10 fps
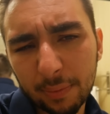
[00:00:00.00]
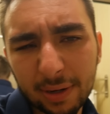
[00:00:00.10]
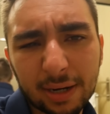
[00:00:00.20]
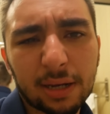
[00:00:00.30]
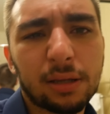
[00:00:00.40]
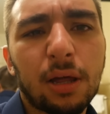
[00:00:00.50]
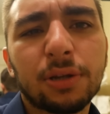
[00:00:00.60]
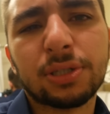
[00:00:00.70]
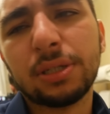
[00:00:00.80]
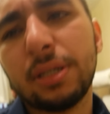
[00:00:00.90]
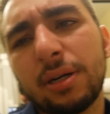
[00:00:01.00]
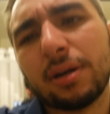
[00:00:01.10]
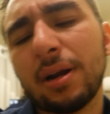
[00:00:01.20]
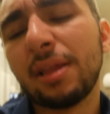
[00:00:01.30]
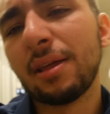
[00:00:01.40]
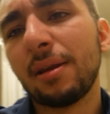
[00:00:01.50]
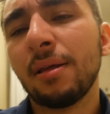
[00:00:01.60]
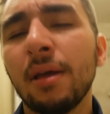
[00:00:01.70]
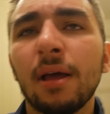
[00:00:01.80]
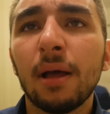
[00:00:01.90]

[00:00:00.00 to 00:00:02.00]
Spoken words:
We went and got lunch and dinner, and then